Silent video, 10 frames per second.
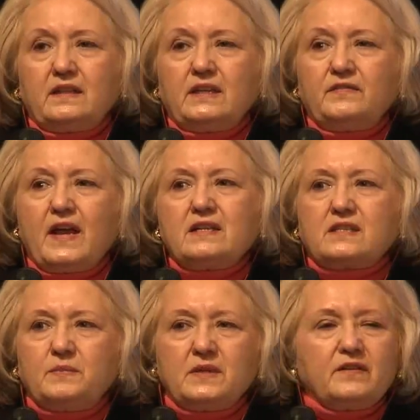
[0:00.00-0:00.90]

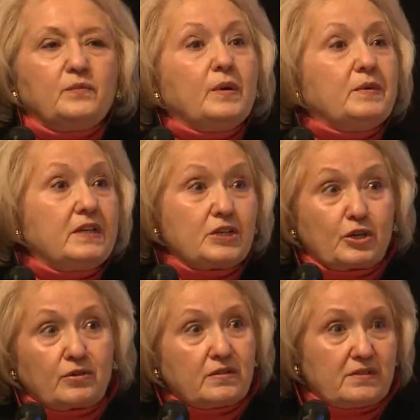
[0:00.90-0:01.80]
advancement of women and
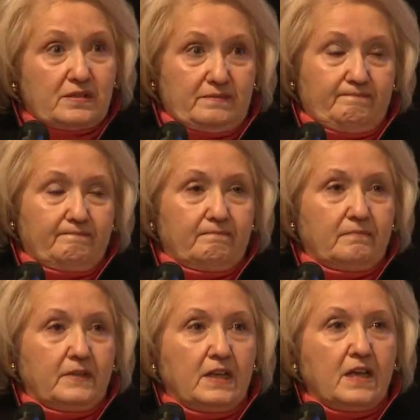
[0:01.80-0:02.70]
girls
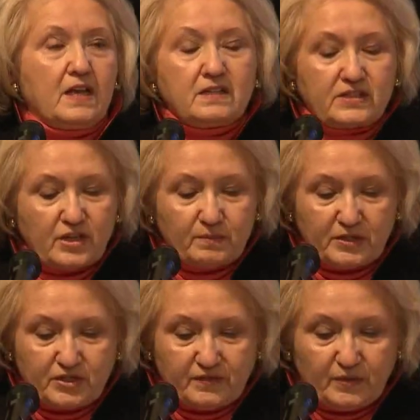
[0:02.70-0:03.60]
in so
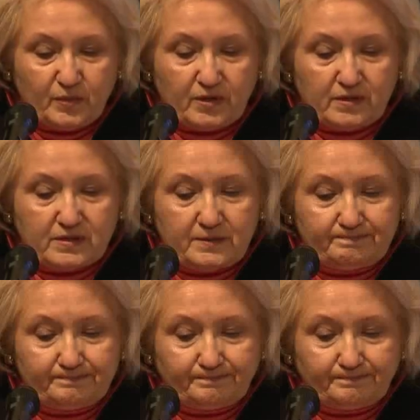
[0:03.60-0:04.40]
much of the world.